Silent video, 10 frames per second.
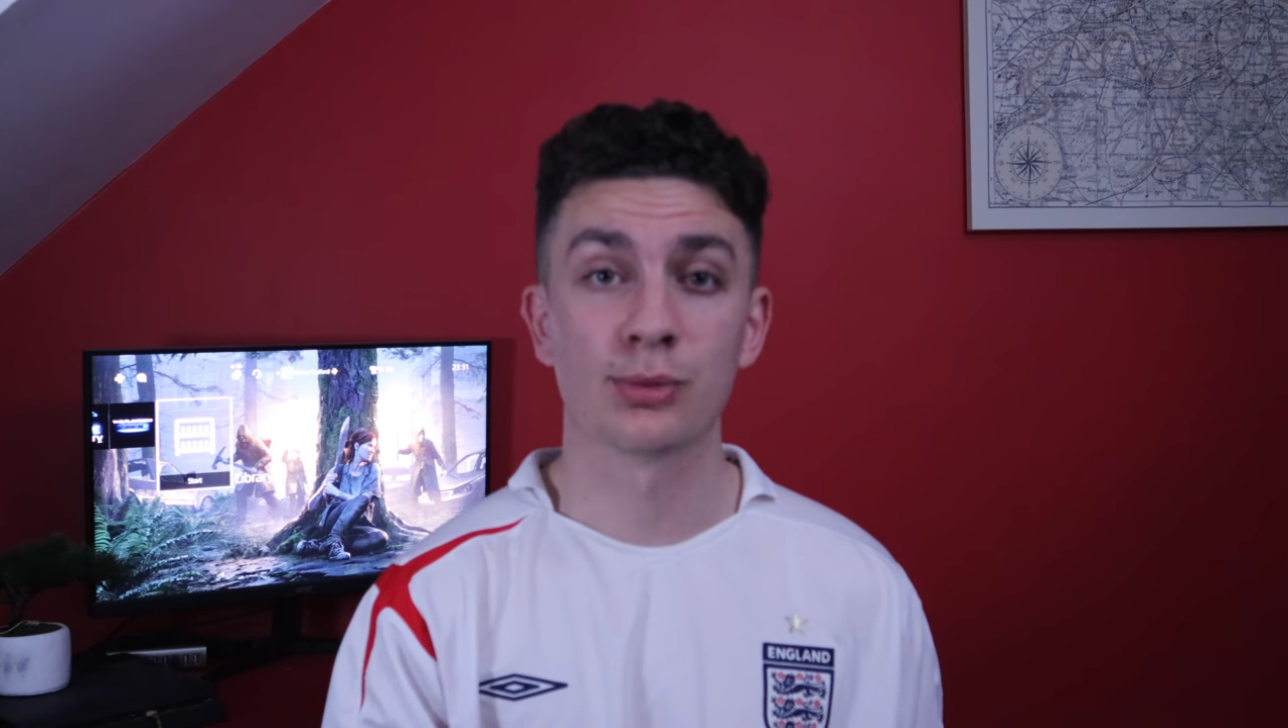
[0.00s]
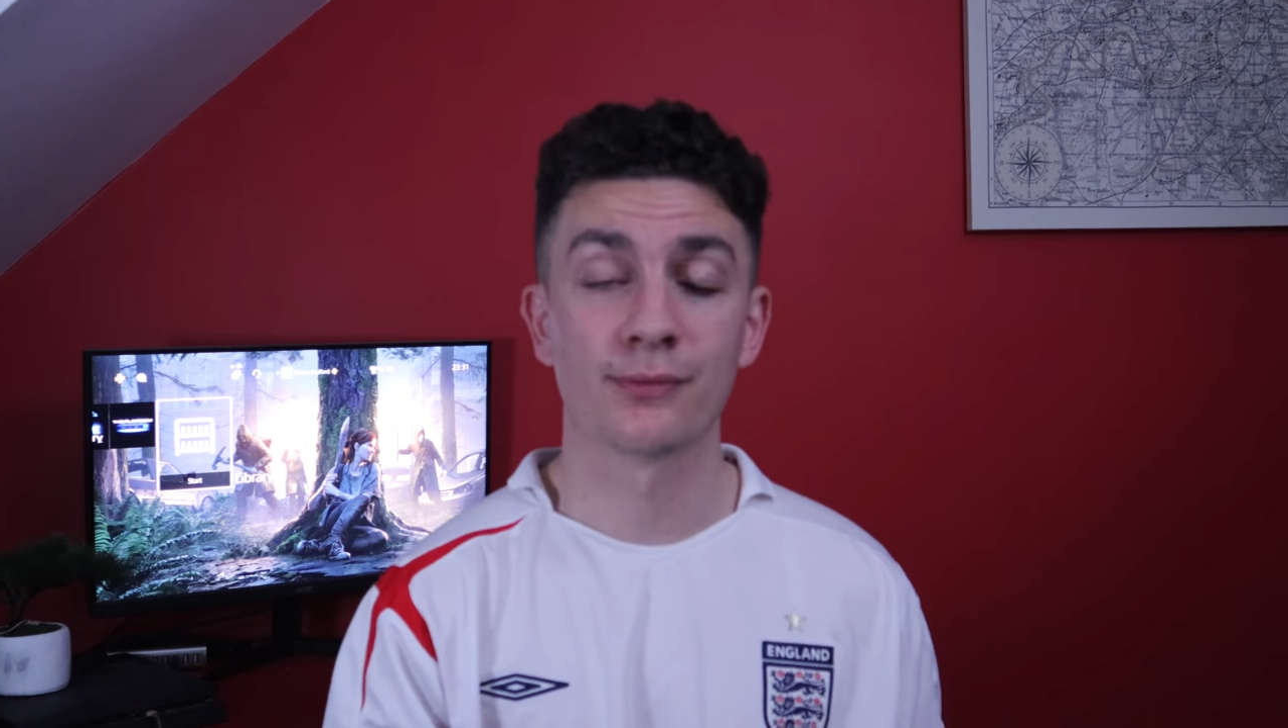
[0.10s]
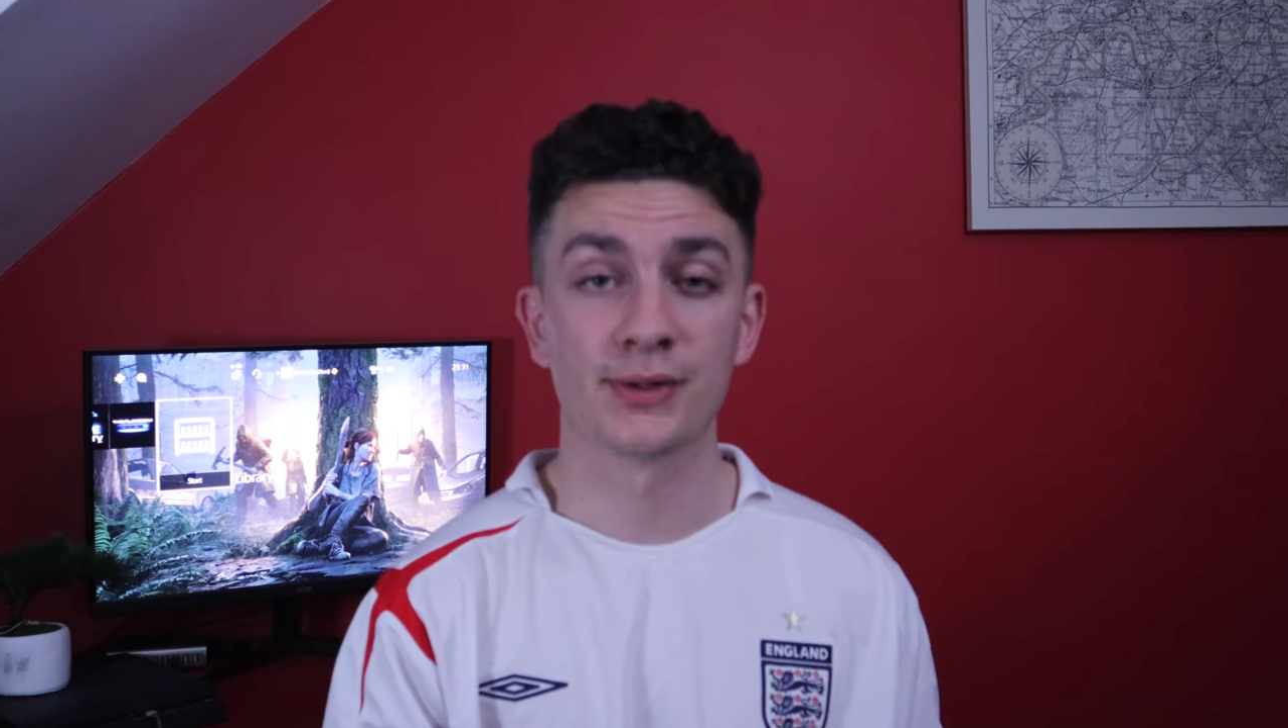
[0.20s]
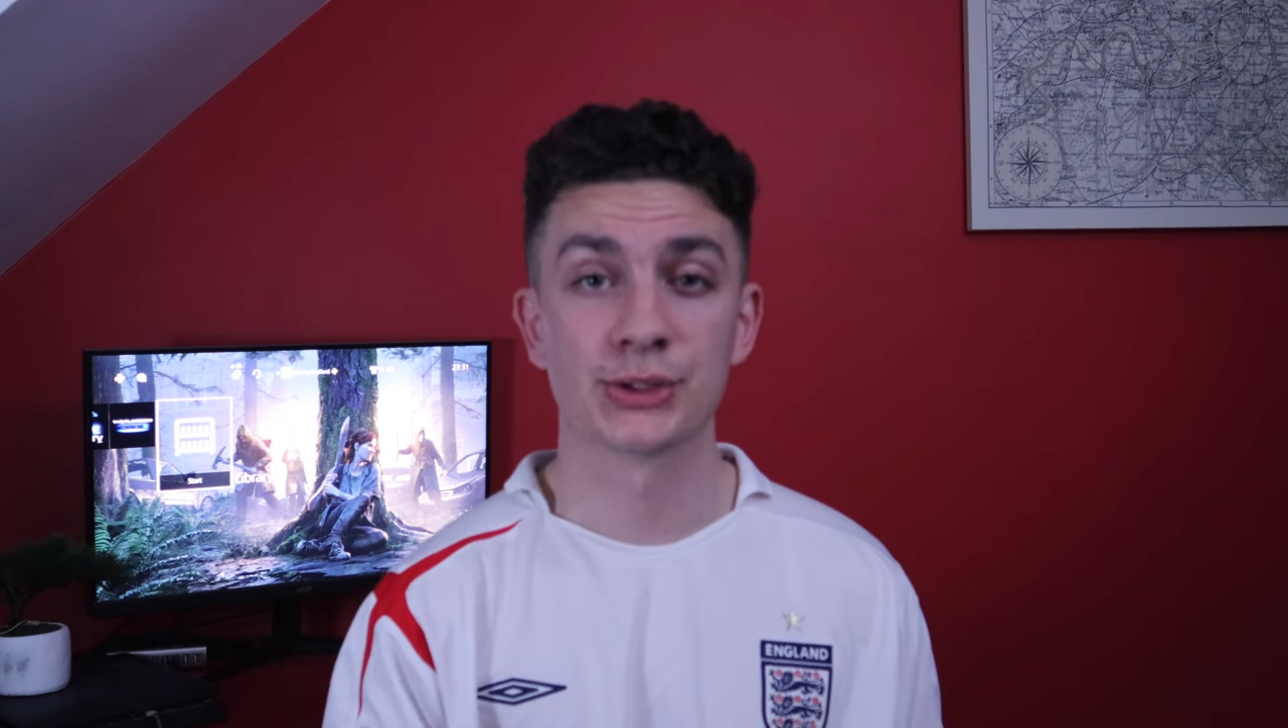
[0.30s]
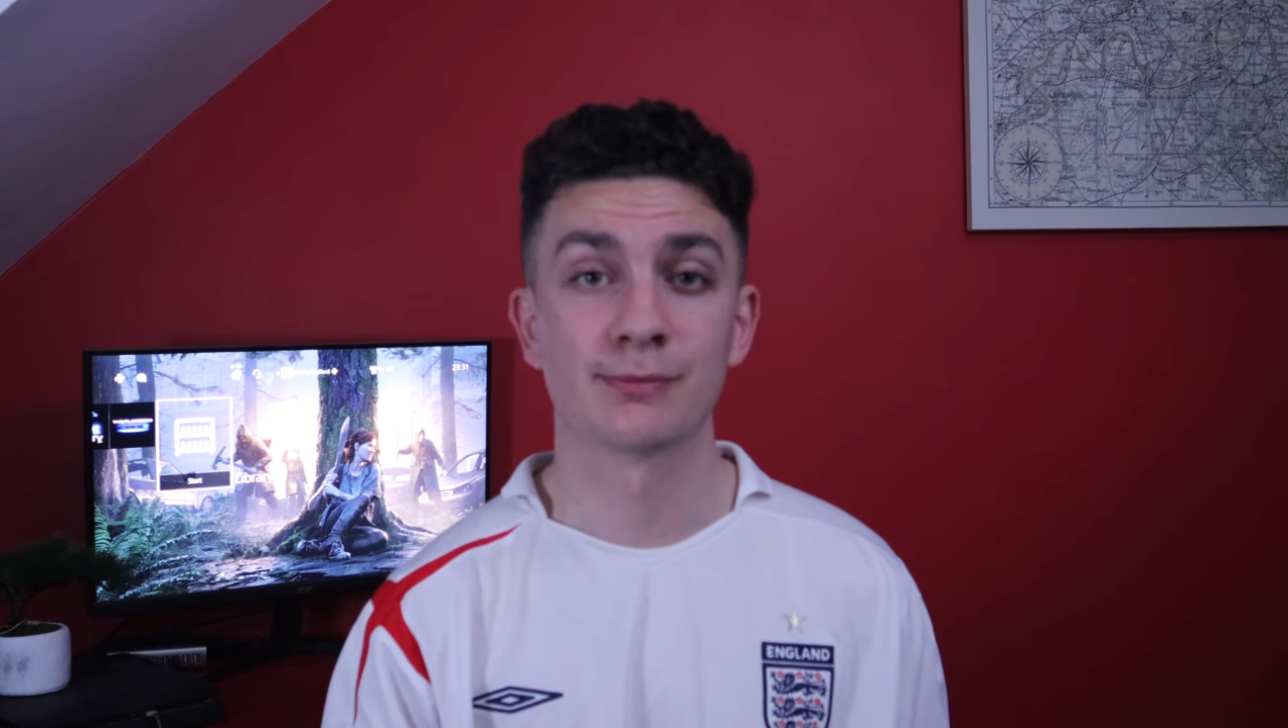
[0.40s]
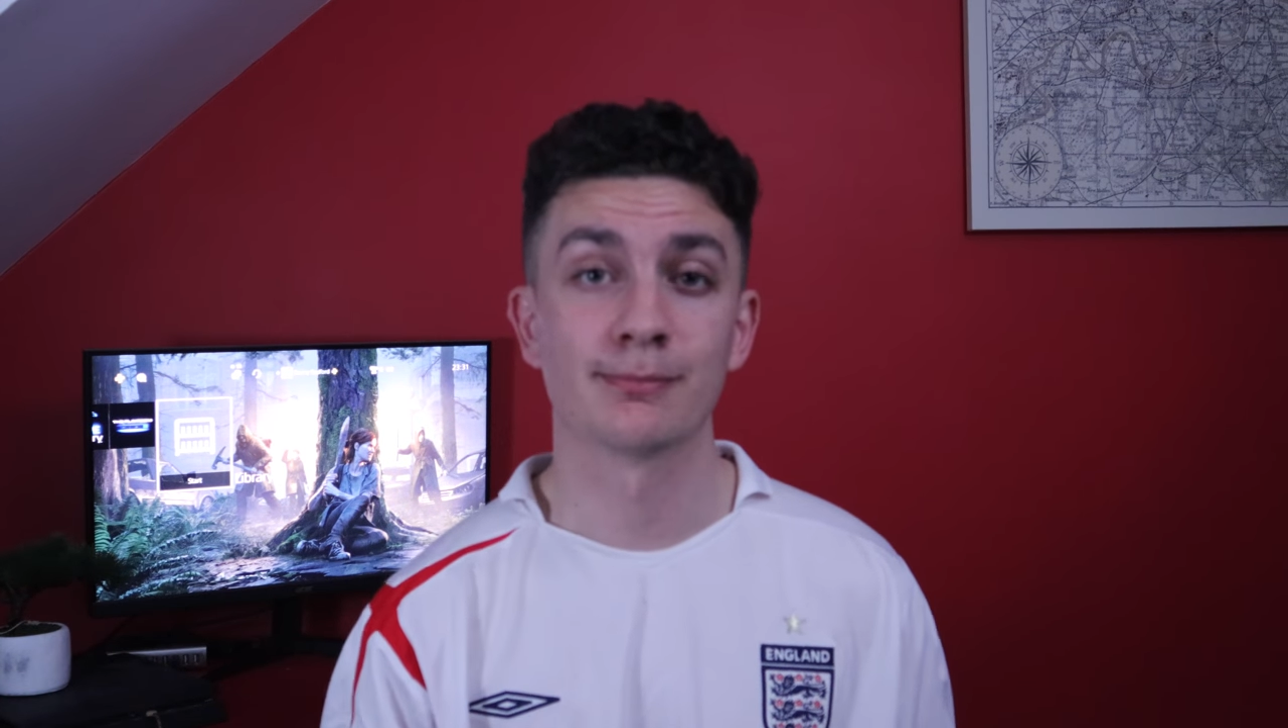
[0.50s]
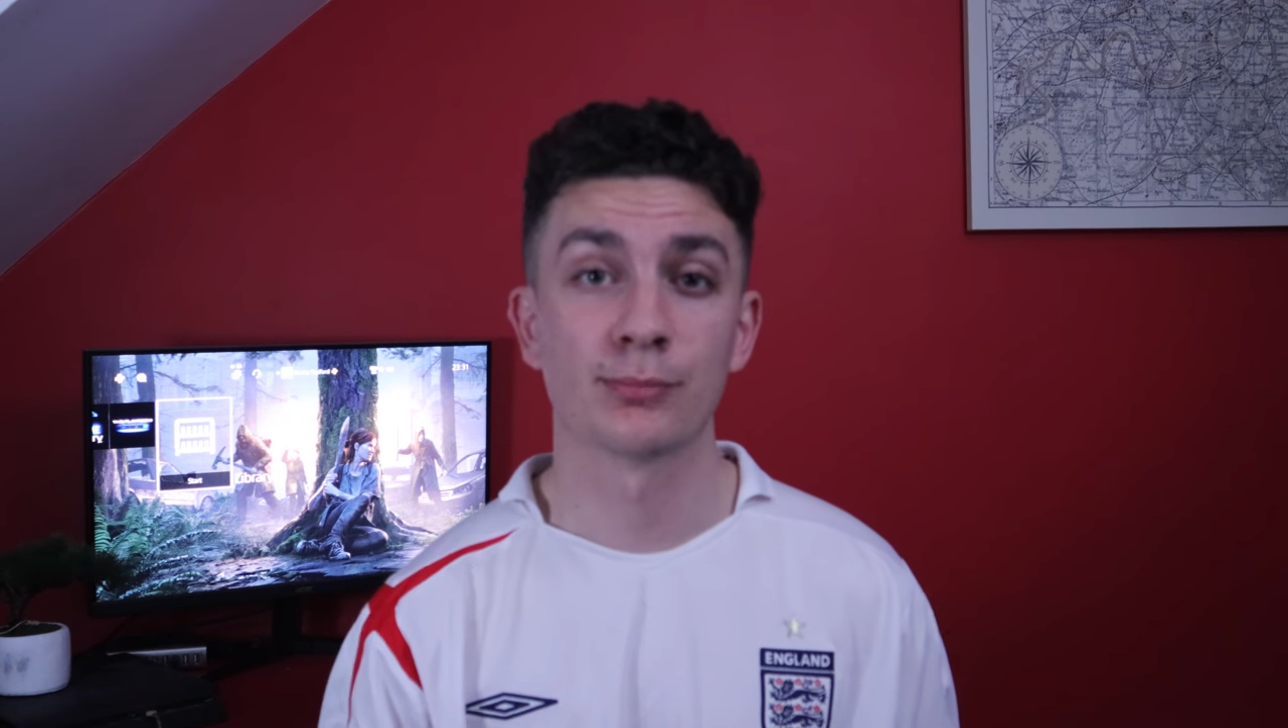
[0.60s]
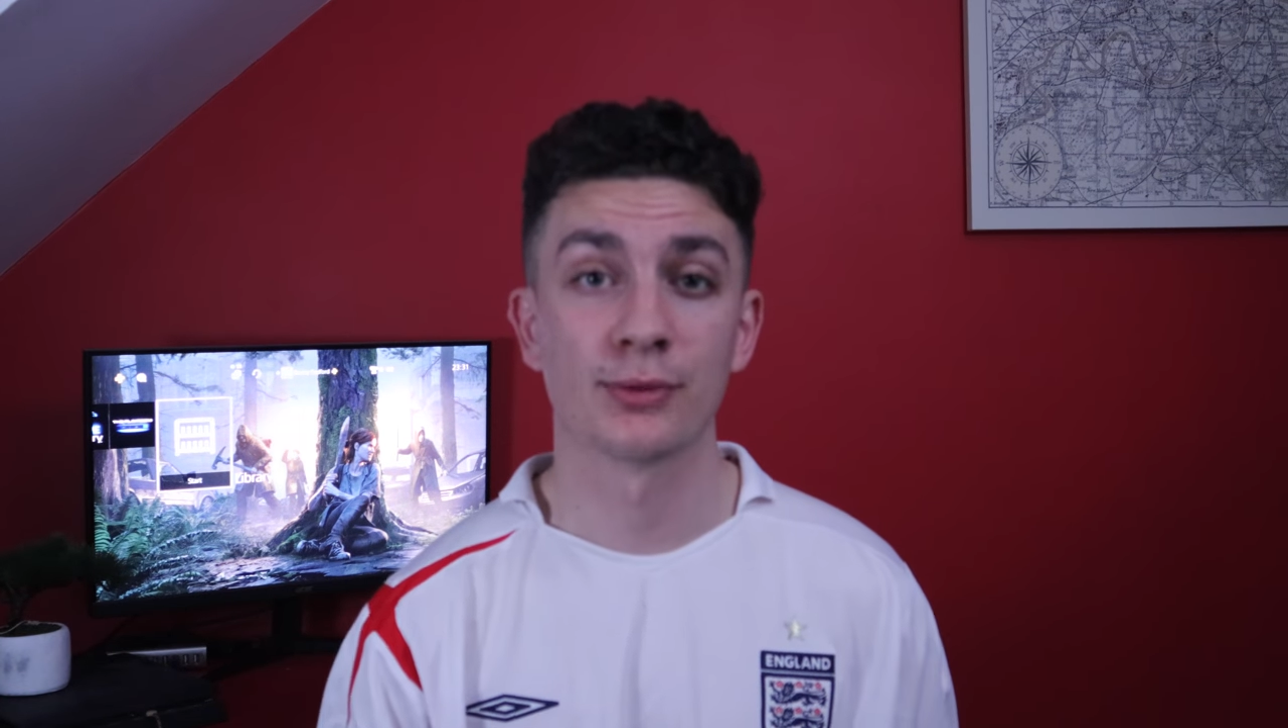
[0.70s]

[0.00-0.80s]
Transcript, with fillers: proficient